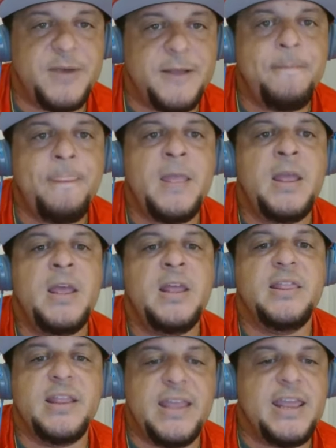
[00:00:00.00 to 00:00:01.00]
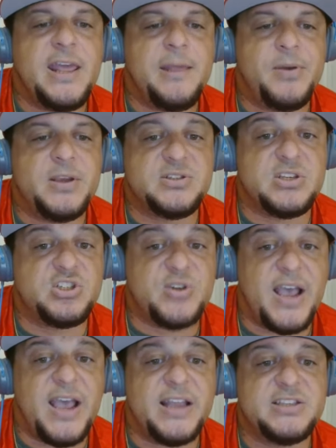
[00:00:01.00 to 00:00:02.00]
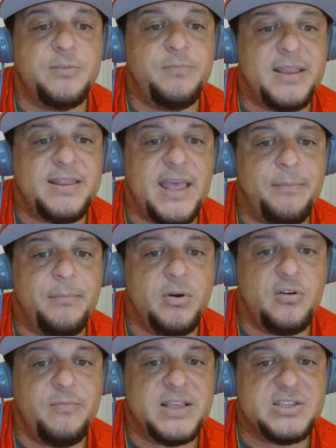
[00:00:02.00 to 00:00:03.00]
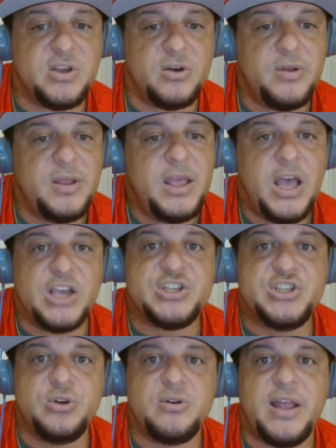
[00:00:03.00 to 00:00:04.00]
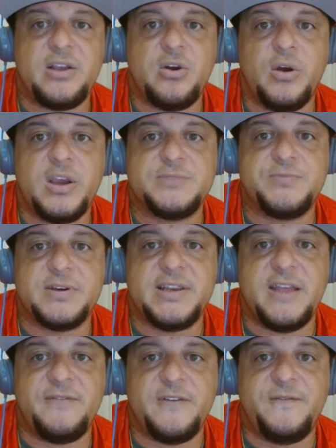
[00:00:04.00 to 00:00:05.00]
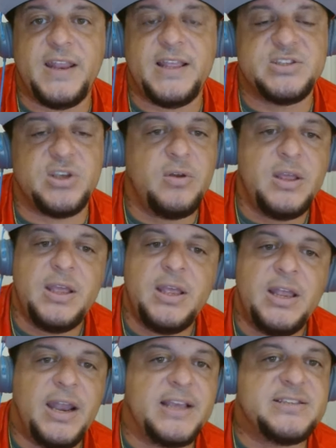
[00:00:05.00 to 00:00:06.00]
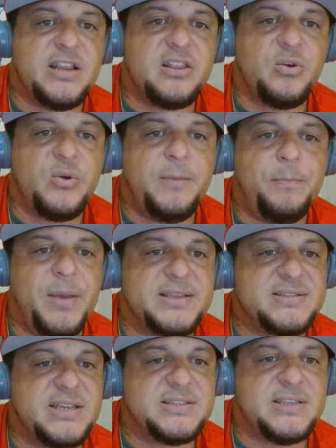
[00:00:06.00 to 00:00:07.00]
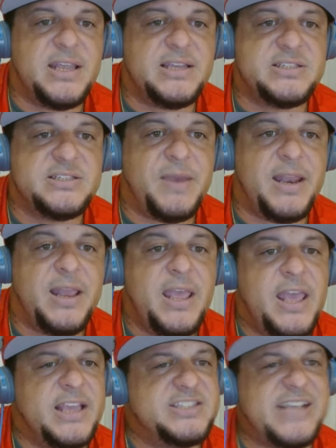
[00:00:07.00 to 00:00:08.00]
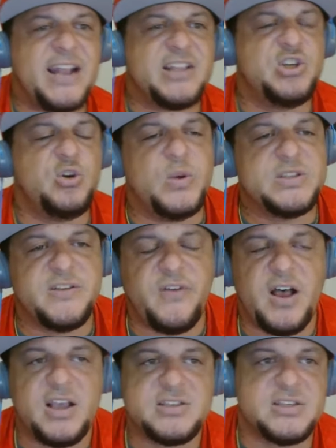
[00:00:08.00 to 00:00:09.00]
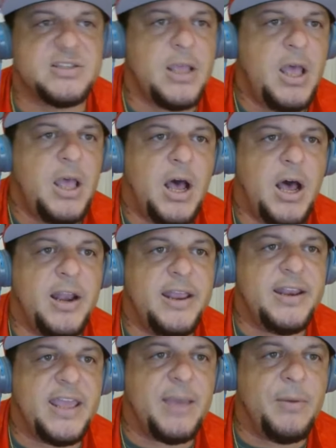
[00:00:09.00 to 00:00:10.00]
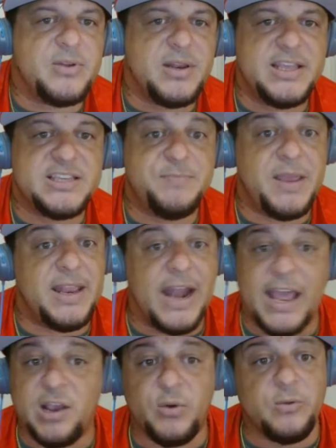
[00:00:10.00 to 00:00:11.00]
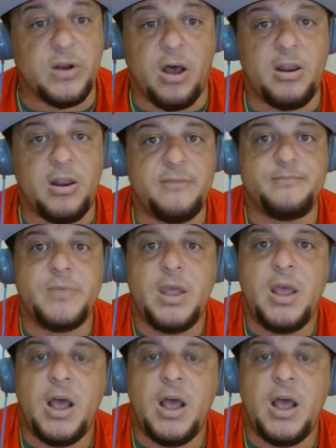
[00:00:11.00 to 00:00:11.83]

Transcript: But the Indiana Pacers are trying to make that move, man. So a shooter like Corey Kispert could definitely fit in. So, like I said, the three best destinations, man. And shout out to Wizards of Oz, because they came up with the list, man, and I agree with all of them.